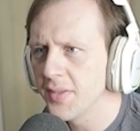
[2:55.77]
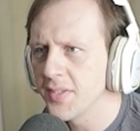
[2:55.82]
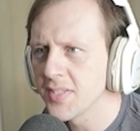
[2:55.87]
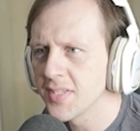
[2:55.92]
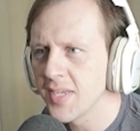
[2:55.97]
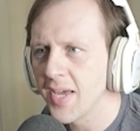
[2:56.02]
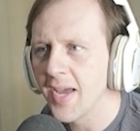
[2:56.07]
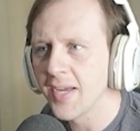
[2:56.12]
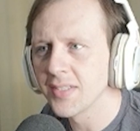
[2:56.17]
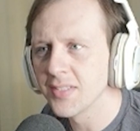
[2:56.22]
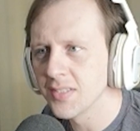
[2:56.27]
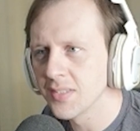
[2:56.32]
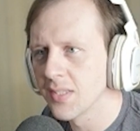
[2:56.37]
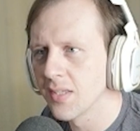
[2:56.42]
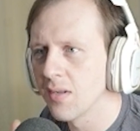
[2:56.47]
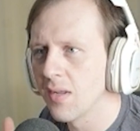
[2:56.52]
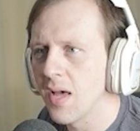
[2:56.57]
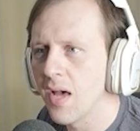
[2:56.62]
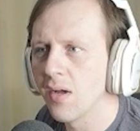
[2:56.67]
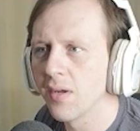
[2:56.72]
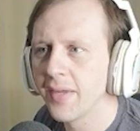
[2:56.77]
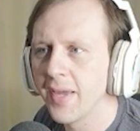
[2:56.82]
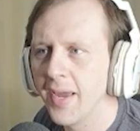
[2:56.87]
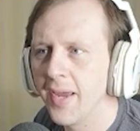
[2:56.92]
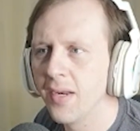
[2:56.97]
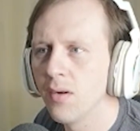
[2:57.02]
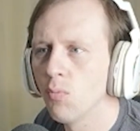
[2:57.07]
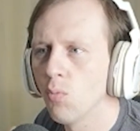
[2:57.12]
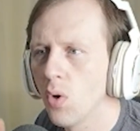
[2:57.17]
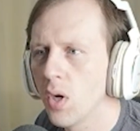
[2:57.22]
This Axie's Little Owl
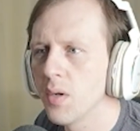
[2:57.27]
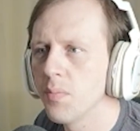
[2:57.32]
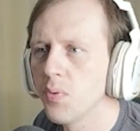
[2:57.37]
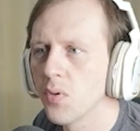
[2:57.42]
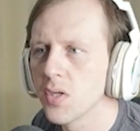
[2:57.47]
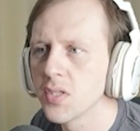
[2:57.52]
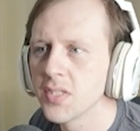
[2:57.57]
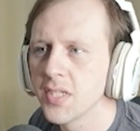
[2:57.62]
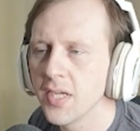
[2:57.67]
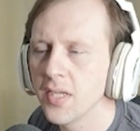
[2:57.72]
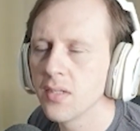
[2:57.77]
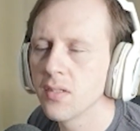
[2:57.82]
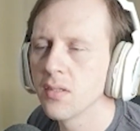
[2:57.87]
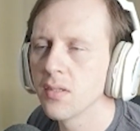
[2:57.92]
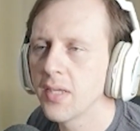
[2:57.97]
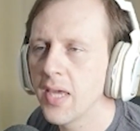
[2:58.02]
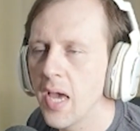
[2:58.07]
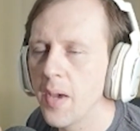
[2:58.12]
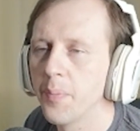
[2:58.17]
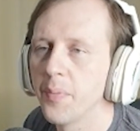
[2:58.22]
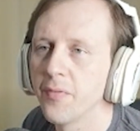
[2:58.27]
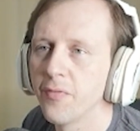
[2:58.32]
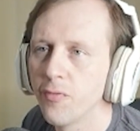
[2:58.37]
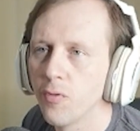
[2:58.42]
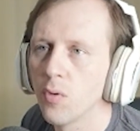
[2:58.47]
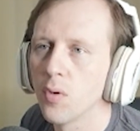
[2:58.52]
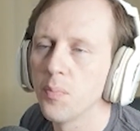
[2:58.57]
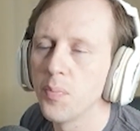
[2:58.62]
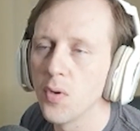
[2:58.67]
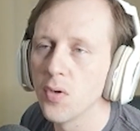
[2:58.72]
gain 1 bonus hit, cap of
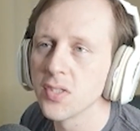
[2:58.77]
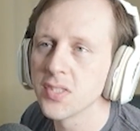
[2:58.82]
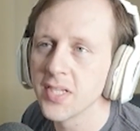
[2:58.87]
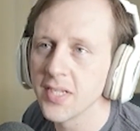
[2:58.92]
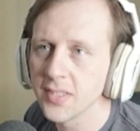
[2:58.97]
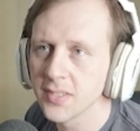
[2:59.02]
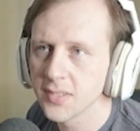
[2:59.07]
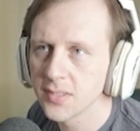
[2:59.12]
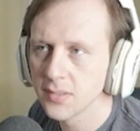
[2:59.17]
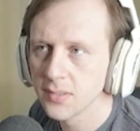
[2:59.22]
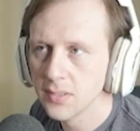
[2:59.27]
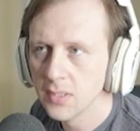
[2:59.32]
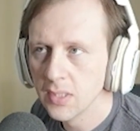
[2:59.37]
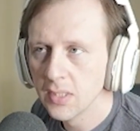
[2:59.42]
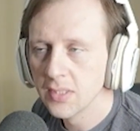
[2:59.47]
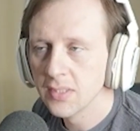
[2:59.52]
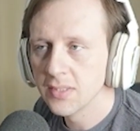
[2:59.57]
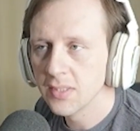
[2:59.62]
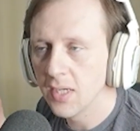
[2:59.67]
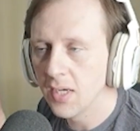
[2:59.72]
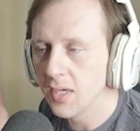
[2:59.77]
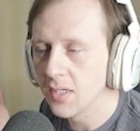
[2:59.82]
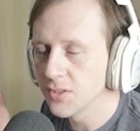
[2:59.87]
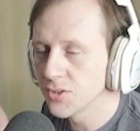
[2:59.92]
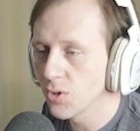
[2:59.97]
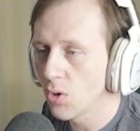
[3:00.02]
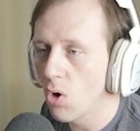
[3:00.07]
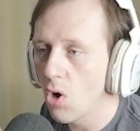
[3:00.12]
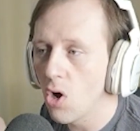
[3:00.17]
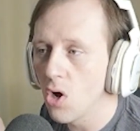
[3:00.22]
4 bonus hits.
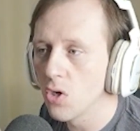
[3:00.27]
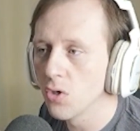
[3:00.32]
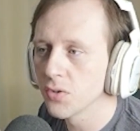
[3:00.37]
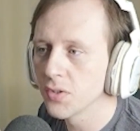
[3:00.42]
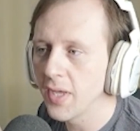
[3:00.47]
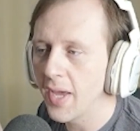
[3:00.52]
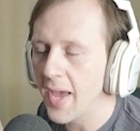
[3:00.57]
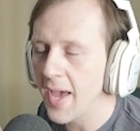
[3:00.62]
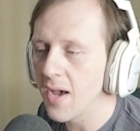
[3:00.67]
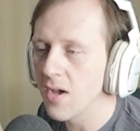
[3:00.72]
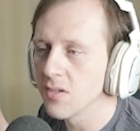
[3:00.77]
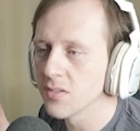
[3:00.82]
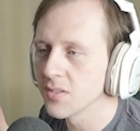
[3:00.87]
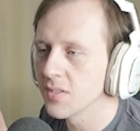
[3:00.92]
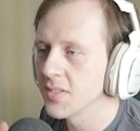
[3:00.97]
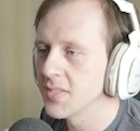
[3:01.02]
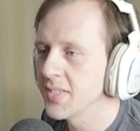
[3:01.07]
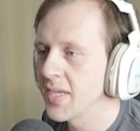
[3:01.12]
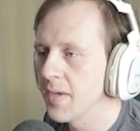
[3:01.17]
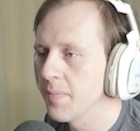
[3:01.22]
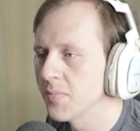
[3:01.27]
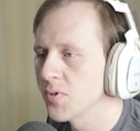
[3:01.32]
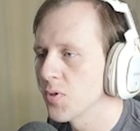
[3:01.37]
So all the owls are the same.